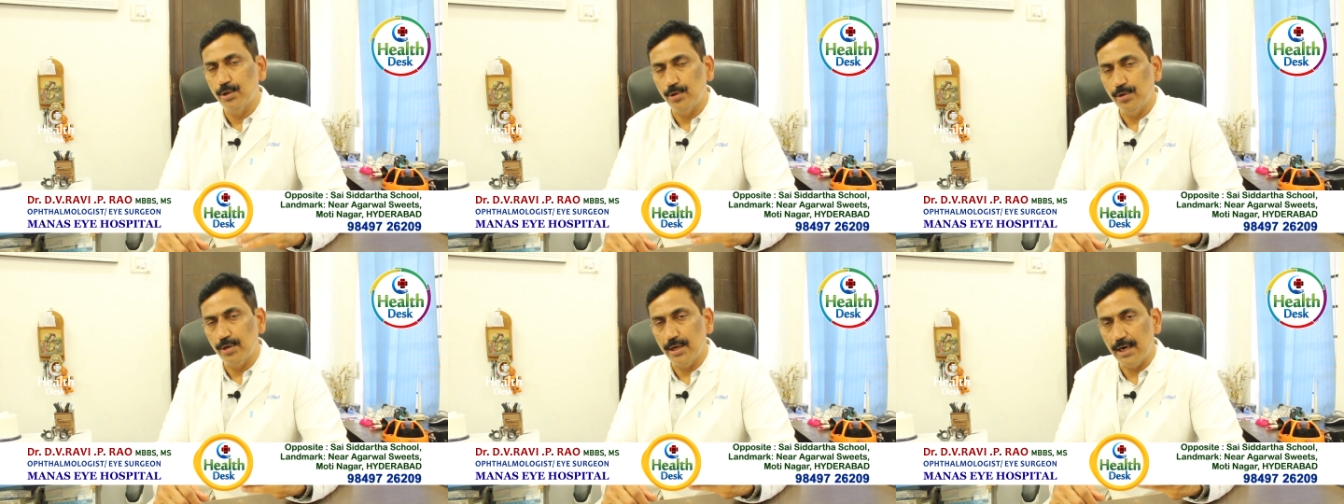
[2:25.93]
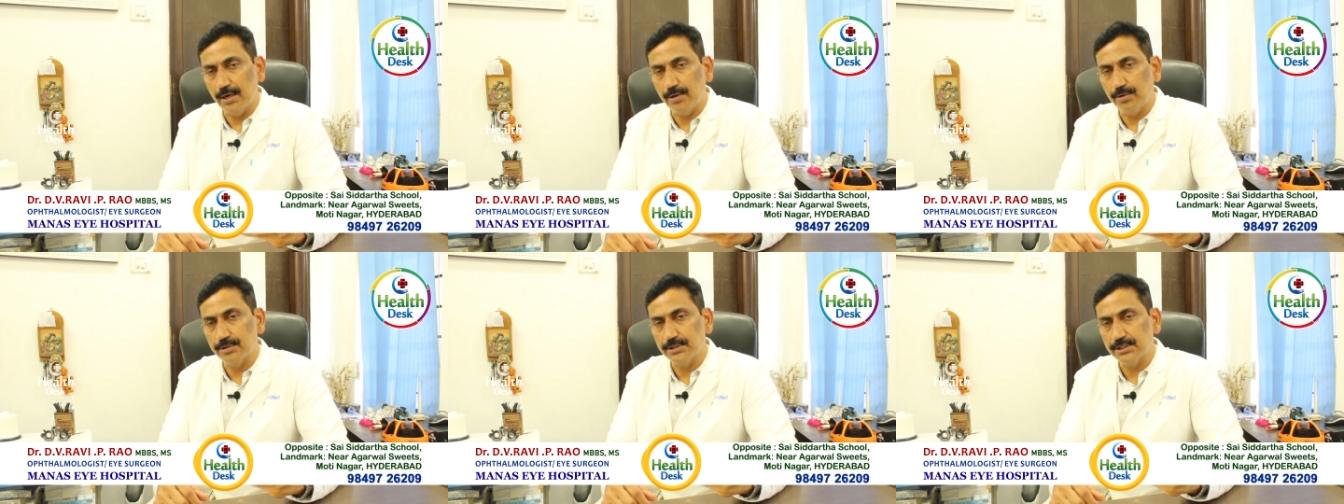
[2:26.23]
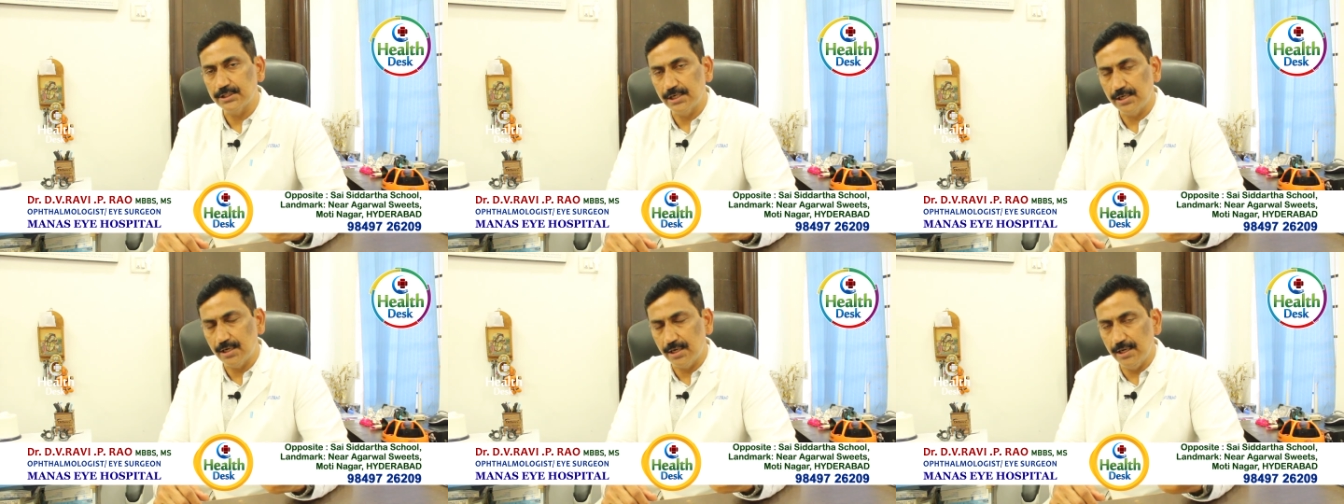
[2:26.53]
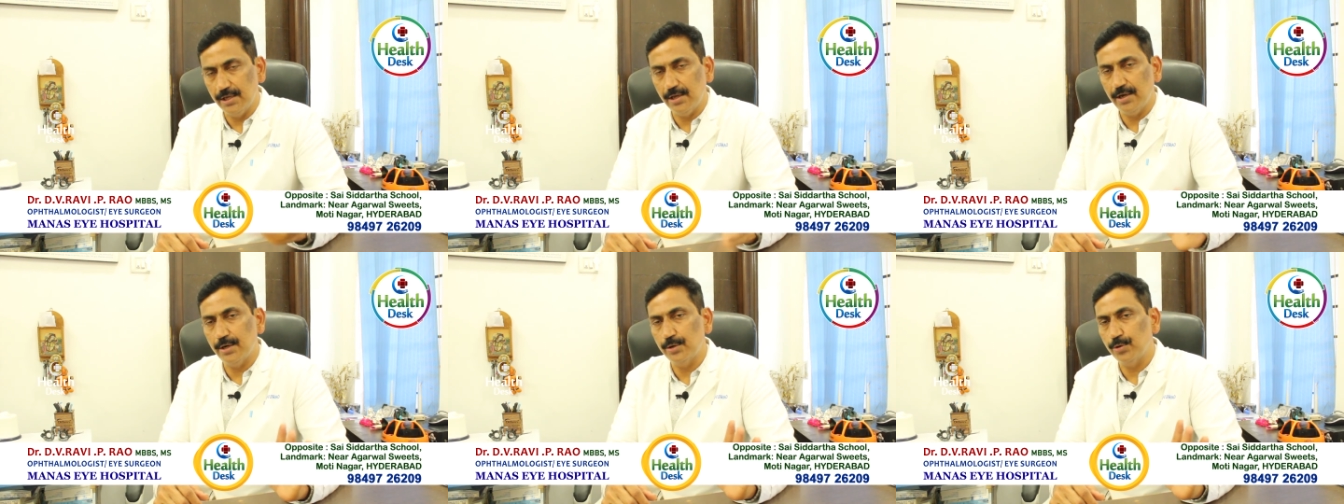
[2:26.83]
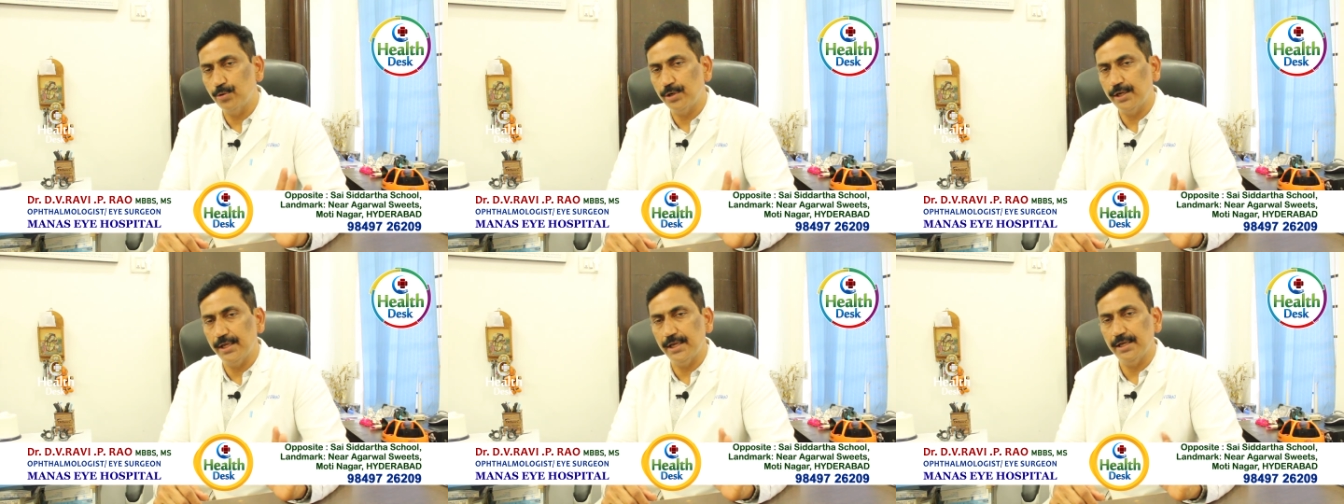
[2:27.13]
you have to strictly have
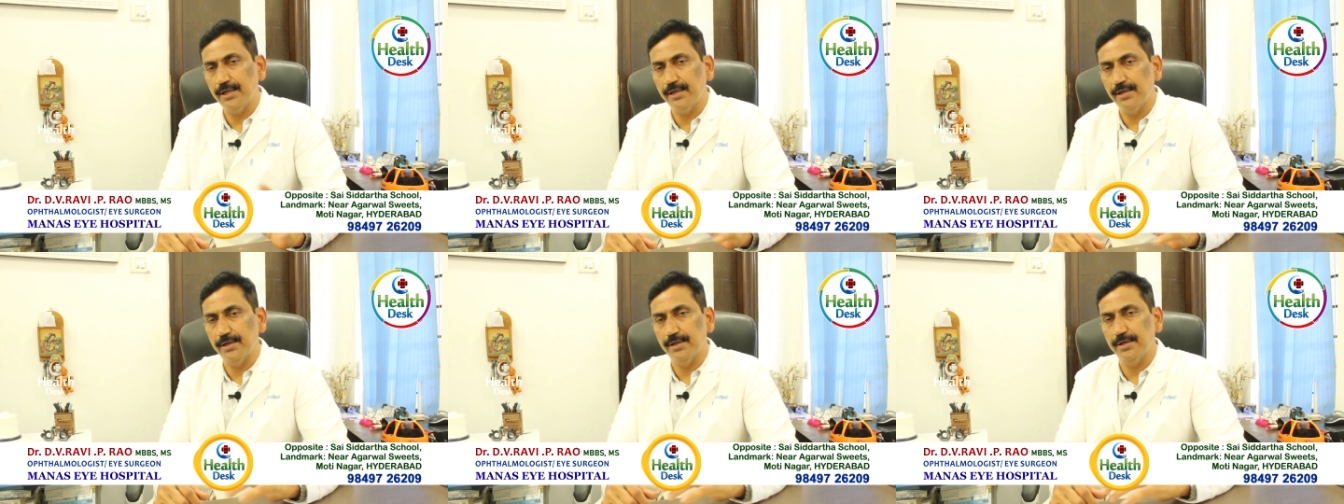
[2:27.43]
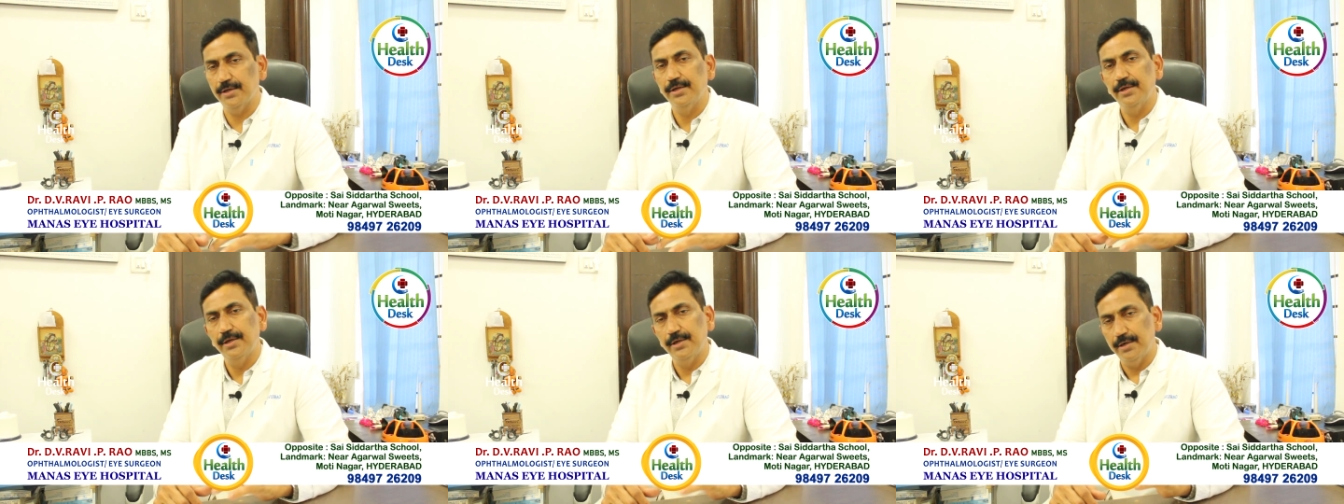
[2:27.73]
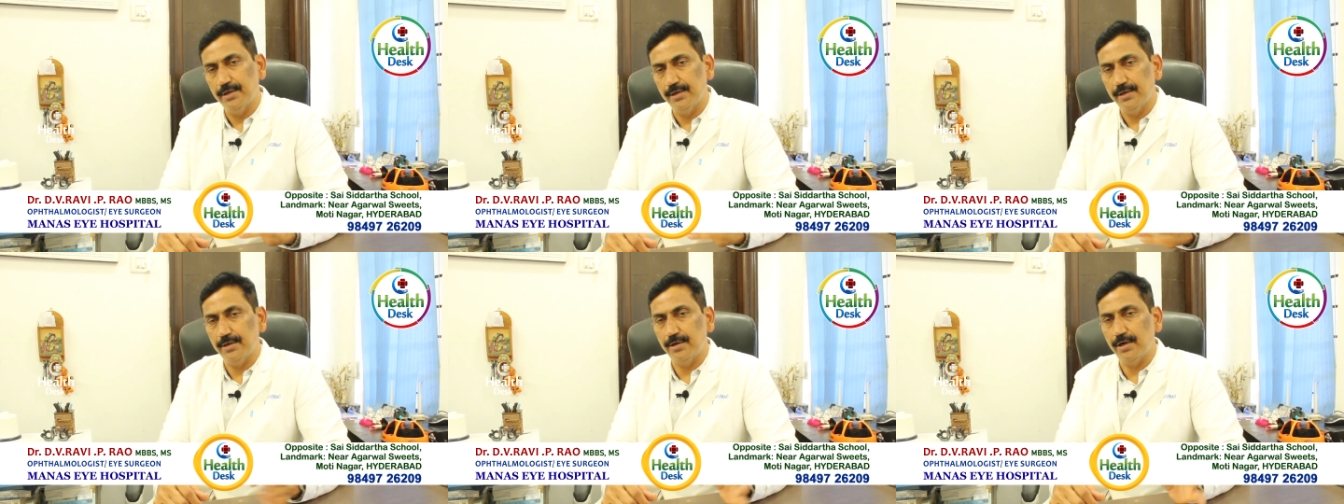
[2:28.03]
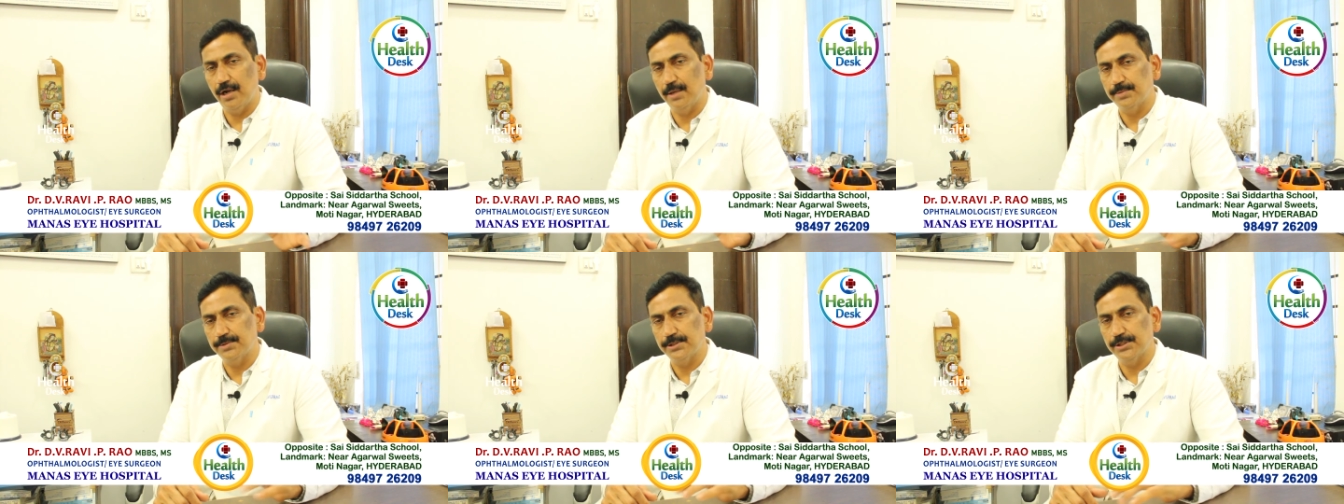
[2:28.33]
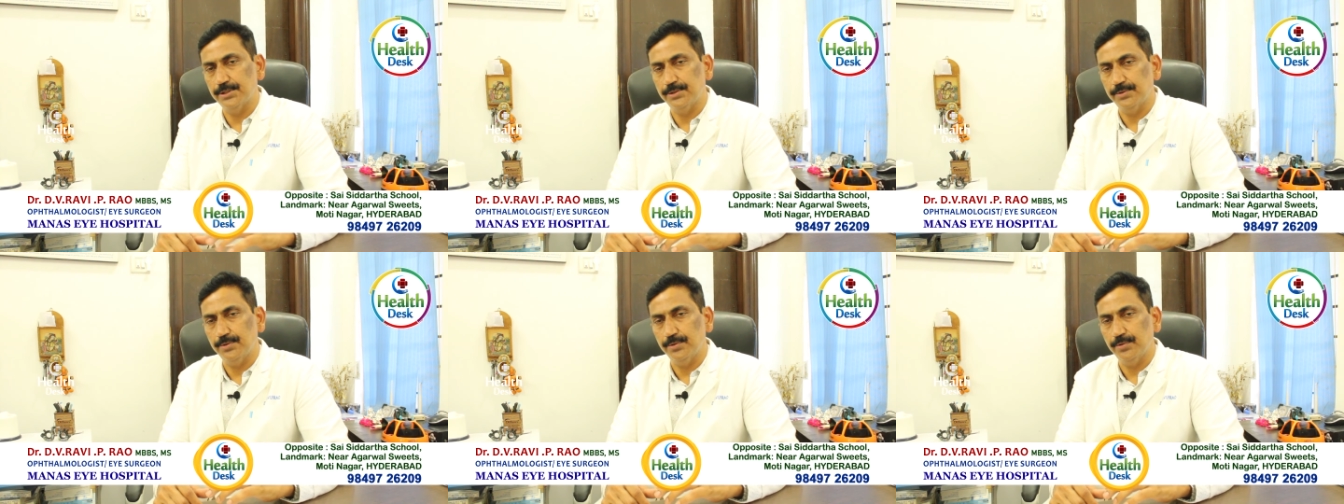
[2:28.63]
to take uh, drops,
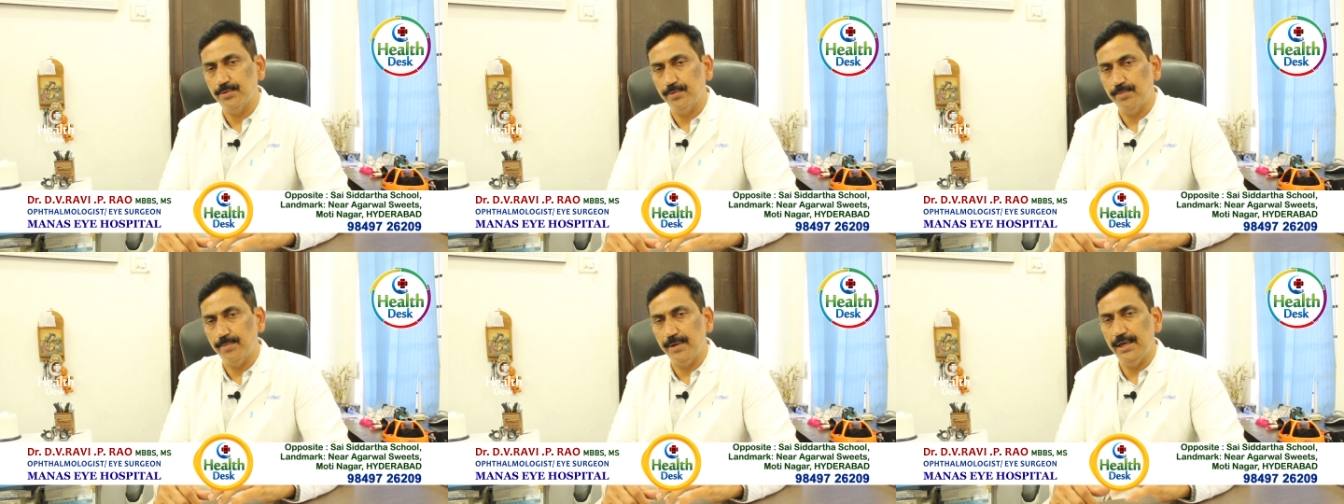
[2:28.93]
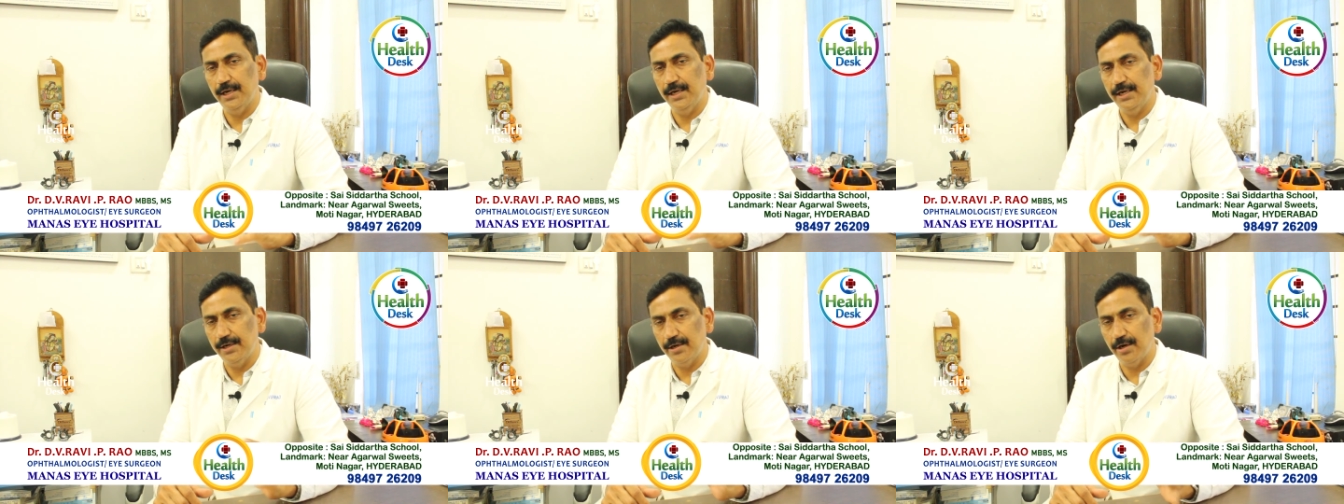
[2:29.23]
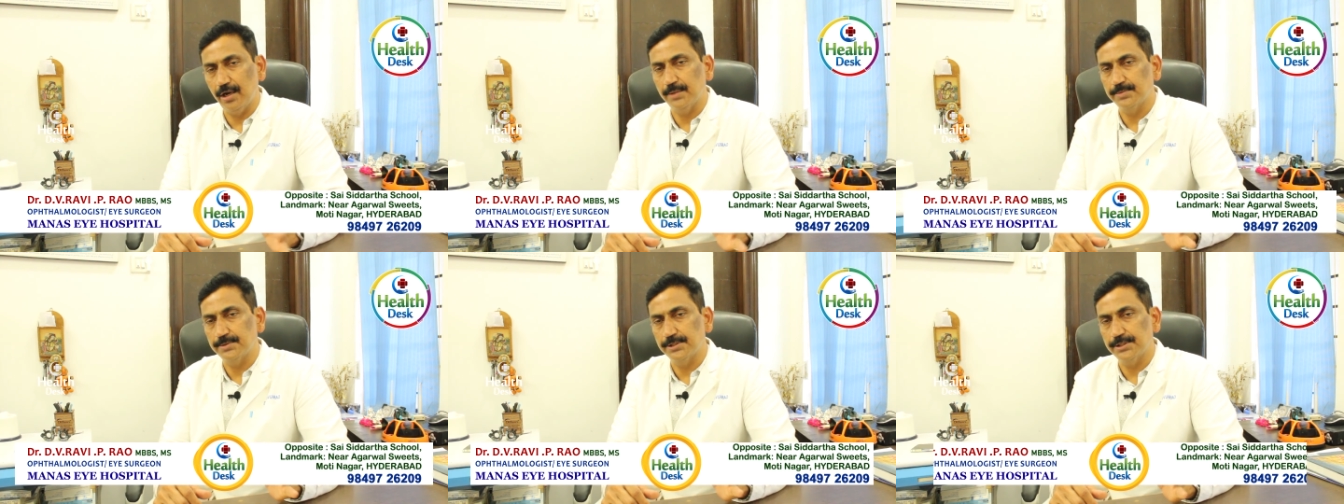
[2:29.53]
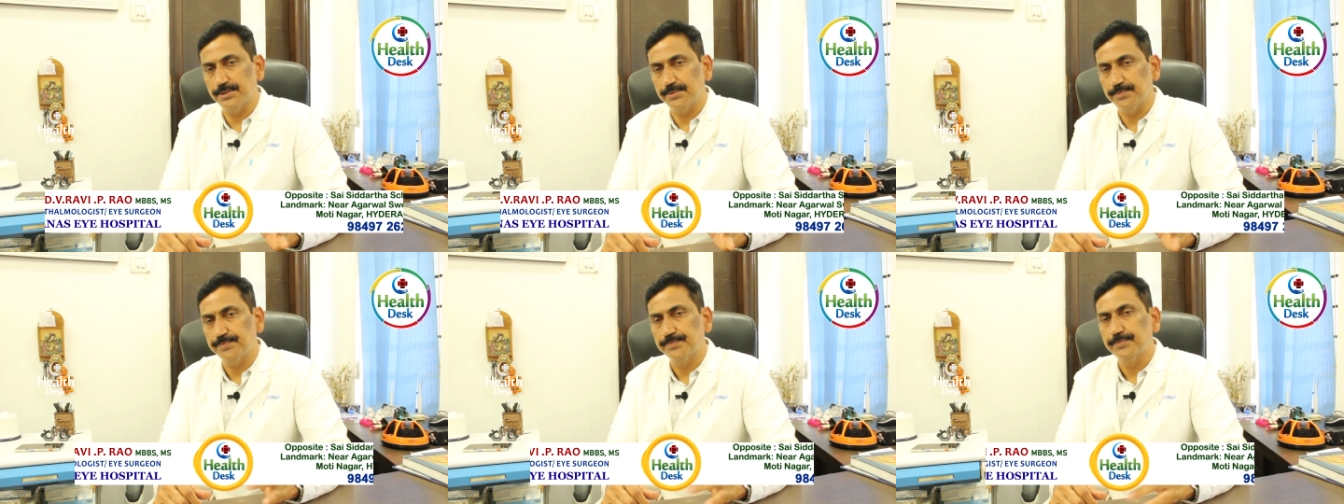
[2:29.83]
mainly drops.